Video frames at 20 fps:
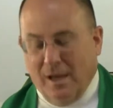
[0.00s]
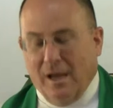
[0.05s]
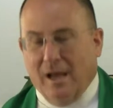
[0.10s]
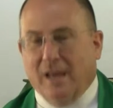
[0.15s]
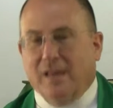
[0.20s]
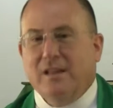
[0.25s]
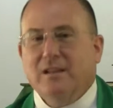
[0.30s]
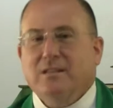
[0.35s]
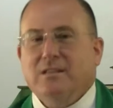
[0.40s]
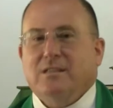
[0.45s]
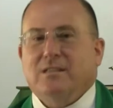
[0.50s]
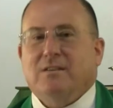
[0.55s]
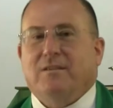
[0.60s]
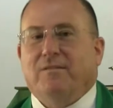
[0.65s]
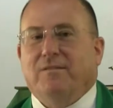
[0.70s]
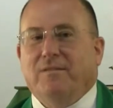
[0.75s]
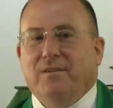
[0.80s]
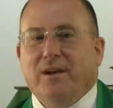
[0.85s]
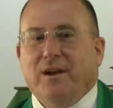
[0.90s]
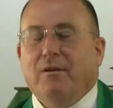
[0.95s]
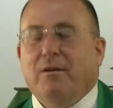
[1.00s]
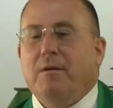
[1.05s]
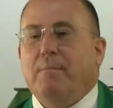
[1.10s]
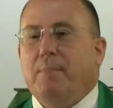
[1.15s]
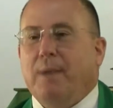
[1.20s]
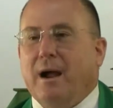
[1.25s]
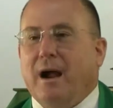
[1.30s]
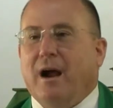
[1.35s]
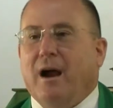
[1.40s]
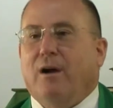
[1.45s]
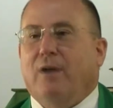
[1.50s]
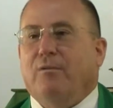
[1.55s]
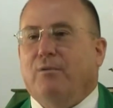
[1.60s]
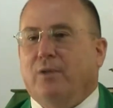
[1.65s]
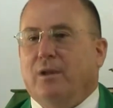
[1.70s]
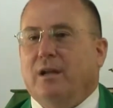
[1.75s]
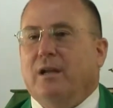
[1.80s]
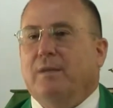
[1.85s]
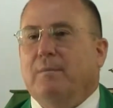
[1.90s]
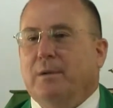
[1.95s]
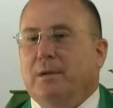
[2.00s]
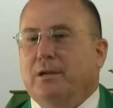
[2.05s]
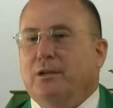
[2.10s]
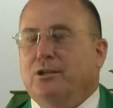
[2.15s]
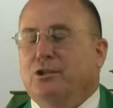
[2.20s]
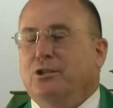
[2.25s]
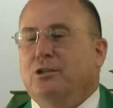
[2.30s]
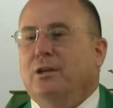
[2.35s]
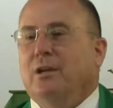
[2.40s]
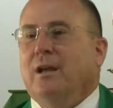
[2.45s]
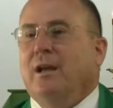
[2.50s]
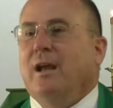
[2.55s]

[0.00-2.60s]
And this is a very powerful image,